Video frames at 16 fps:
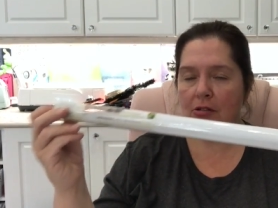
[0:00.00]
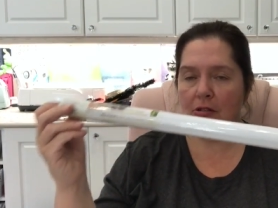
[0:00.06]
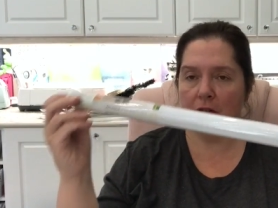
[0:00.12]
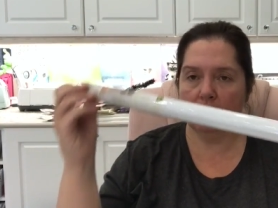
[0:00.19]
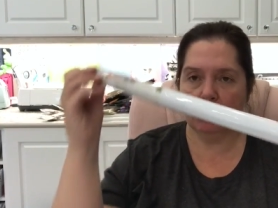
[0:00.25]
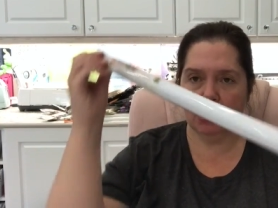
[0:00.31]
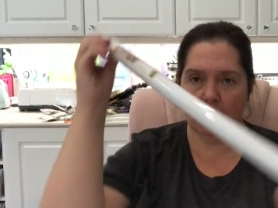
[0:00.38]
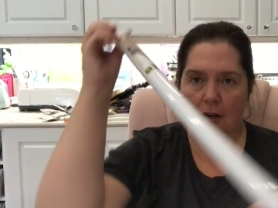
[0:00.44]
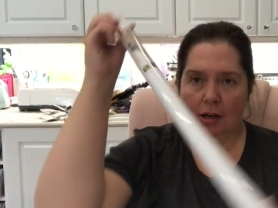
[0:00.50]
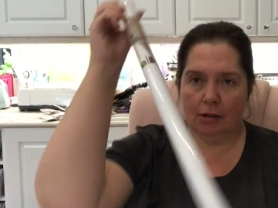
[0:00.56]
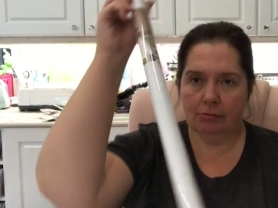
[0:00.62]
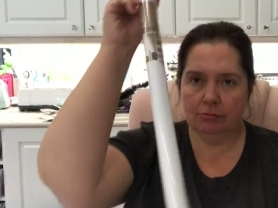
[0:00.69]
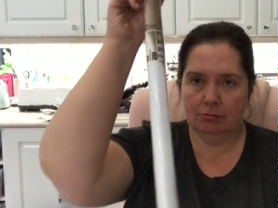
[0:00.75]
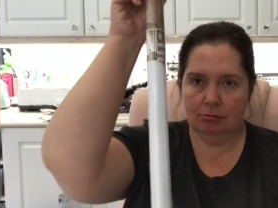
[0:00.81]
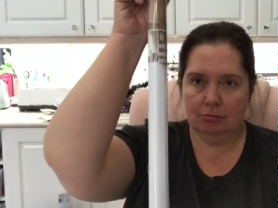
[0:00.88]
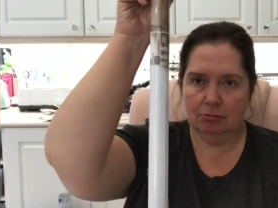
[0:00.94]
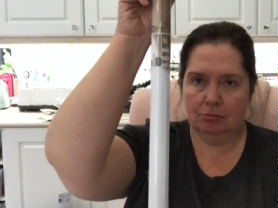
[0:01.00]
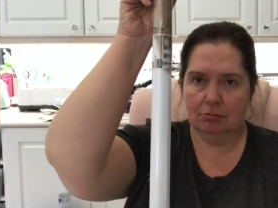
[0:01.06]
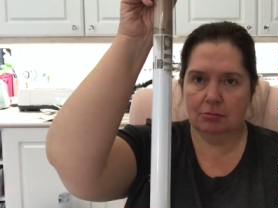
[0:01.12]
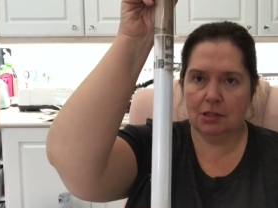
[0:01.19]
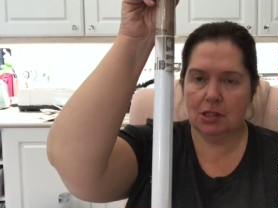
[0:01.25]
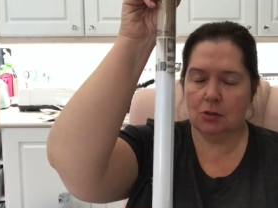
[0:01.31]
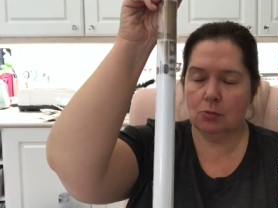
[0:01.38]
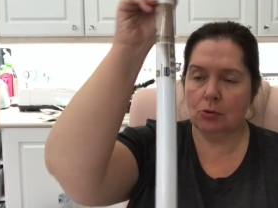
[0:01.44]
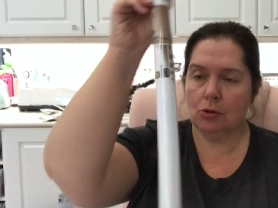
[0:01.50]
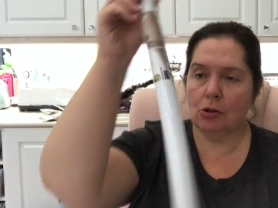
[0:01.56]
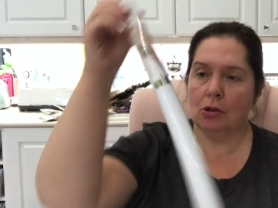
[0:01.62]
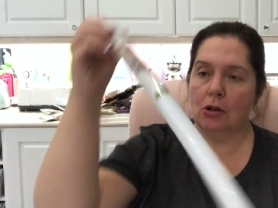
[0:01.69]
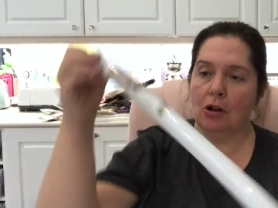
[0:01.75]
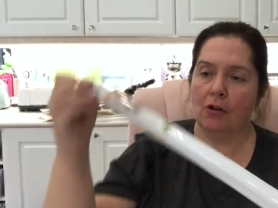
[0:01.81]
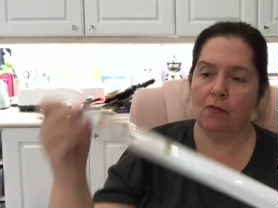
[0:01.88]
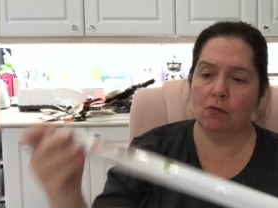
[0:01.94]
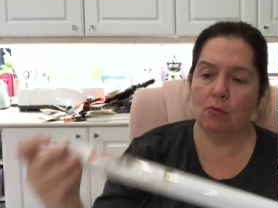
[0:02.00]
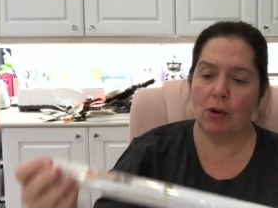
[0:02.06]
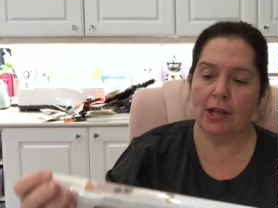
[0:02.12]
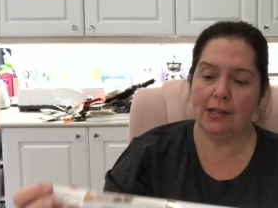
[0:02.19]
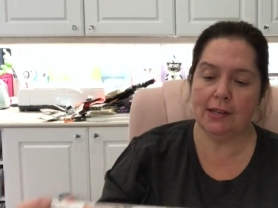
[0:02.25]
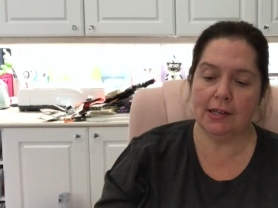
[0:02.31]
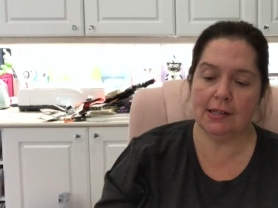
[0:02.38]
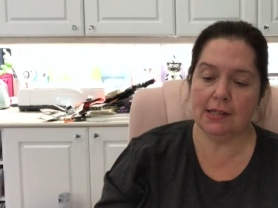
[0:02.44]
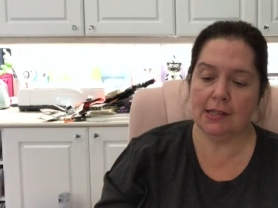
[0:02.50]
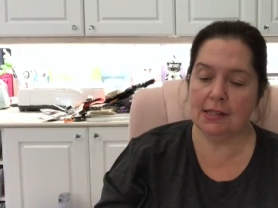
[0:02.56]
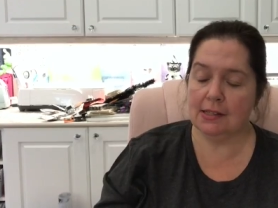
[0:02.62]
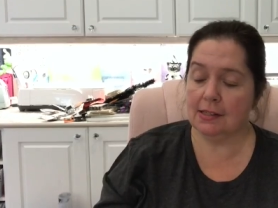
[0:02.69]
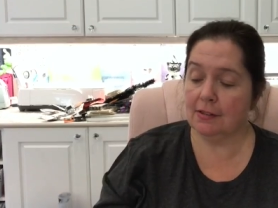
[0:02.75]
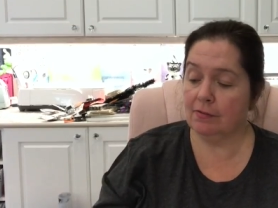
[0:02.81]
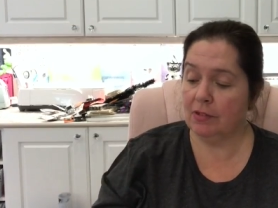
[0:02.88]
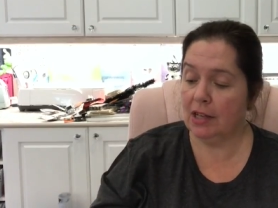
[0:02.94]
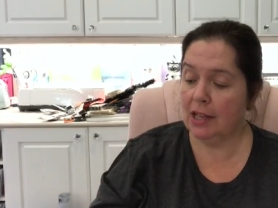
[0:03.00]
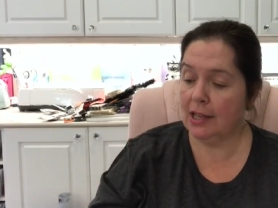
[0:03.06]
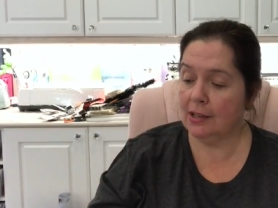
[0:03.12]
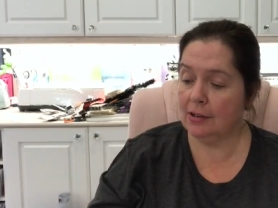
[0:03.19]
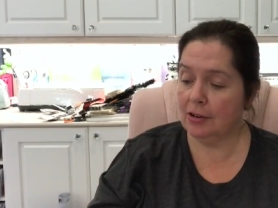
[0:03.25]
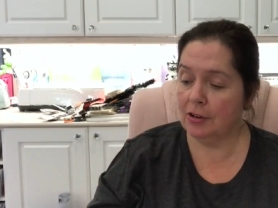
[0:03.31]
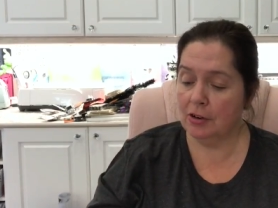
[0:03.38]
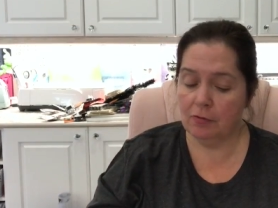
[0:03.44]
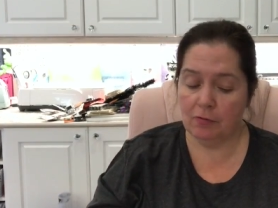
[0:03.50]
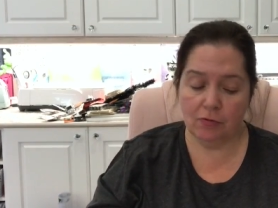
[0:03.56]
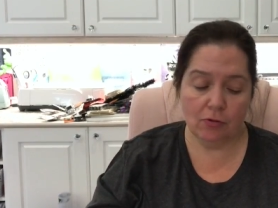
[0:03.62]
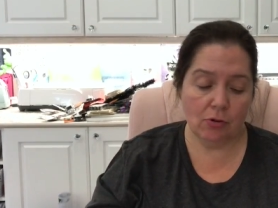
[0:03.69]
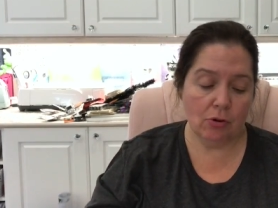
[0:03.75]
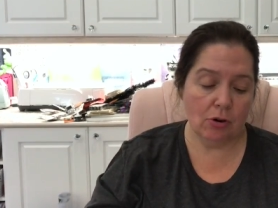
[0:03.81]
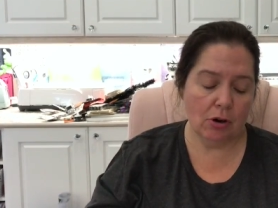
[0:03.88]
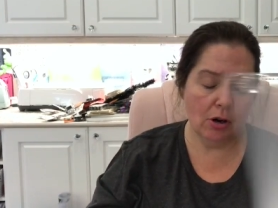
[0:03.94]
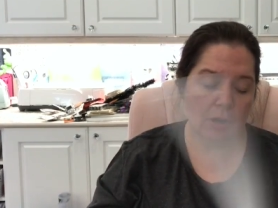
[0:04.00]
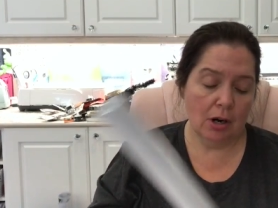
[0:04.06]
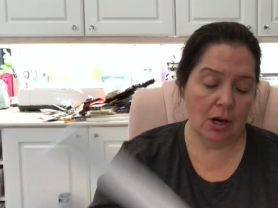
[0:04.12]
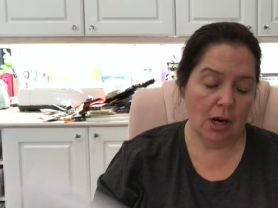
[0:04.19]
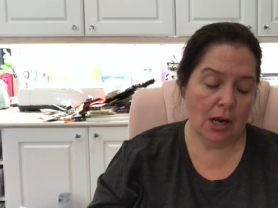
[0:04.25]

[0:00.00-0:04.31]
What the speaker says: So I got this roll of white adhesive liner for